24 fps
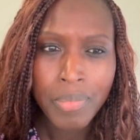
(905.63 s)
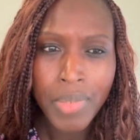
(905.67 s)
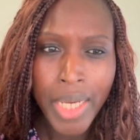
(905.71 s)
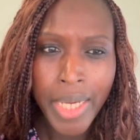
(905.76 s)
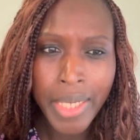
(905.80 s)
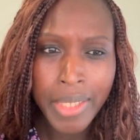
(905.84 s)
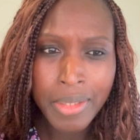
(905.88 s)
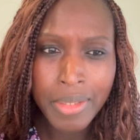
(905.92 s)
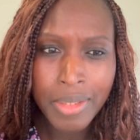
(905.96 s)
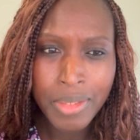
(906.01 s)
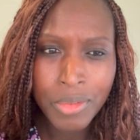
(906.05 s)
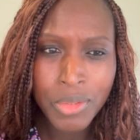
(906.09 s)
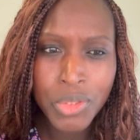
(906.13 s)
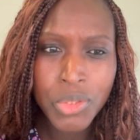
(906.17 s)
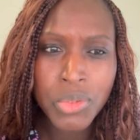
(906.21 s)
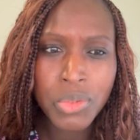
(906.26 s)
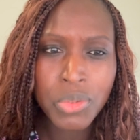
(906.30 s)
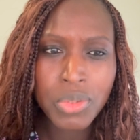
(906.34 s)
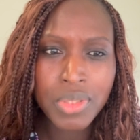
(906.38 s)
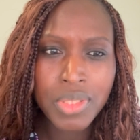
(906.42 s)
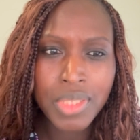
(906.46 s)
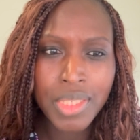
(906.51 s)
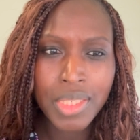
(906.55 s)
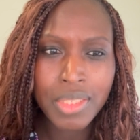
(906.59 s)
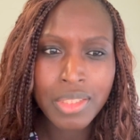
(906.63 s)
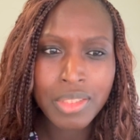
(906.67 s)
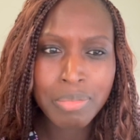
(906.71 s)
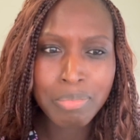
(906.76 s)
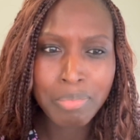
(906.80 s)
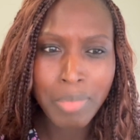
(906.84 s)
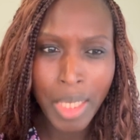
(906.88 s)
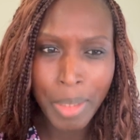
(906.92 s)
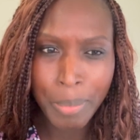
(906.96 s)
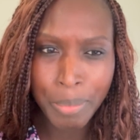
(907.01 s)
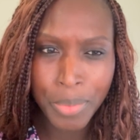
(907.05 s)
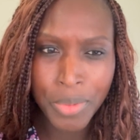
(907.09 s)
I understood that
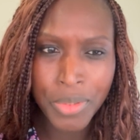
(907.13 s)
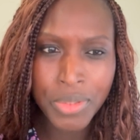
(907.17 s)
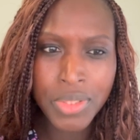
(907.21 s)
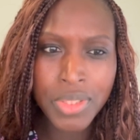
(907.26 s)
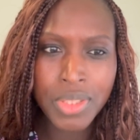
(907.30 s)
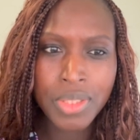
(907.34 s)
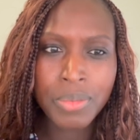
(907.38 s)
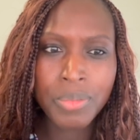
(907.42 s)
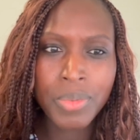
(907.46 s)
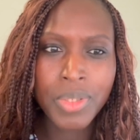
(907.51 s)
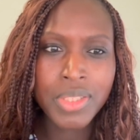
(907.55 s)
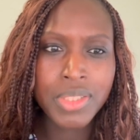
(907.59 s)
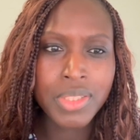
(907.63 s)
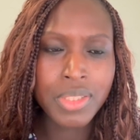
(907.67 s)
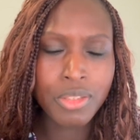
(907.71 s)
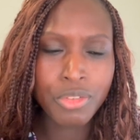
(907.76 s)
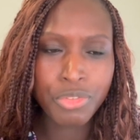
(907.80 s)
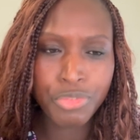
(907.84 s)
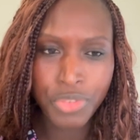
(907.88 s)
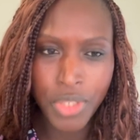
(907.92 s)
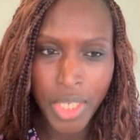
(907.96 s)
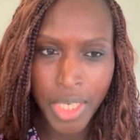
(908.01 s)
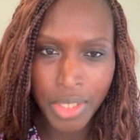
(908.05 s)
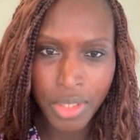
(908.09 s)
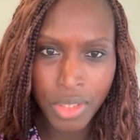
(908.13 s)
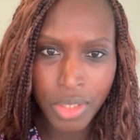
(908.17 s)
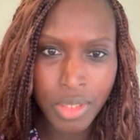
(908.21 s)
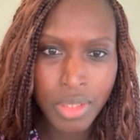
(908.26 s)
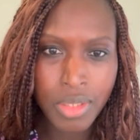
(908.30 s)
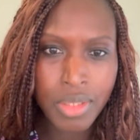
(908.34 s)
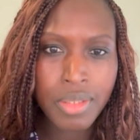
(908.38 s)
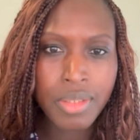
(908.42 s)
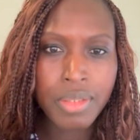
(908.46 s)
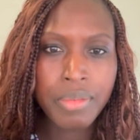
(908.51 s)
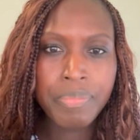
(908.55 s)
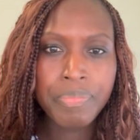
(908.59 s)
my body was in
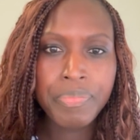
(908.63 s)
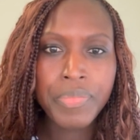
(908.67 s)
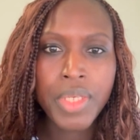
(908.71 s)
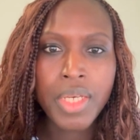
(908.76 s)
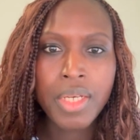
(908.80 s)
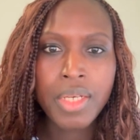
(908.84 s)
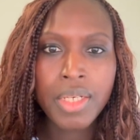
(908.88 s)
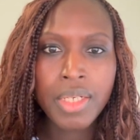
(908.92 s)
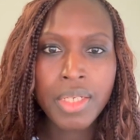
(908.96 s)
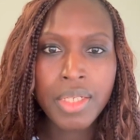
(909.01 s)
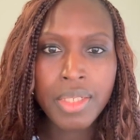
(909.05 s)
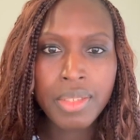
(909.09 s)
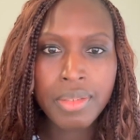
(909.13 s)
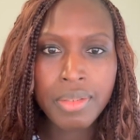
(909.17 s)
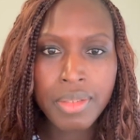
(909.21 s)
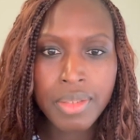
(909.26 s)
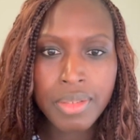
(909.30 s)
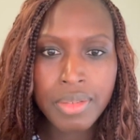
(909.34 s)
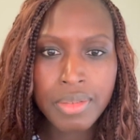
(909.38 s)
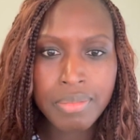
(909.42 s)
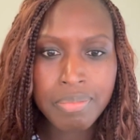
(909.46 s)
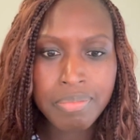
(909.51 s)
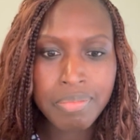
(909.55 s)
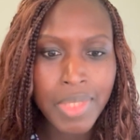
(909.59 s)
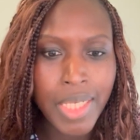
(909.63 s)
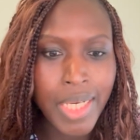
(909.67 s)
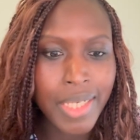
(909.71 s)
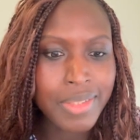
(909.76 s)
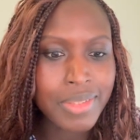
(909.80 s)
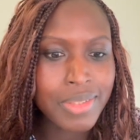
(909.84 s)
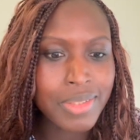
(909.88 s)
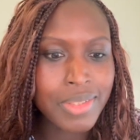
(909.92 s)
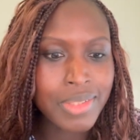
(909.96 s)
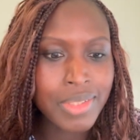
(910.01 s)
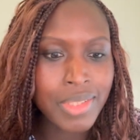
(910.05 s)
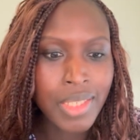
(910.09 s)
fire,
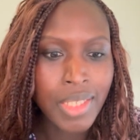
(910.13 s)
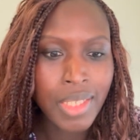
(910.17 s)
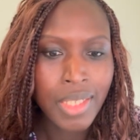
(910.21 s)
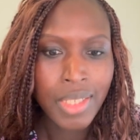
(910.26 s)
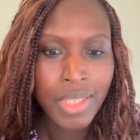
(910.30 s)
that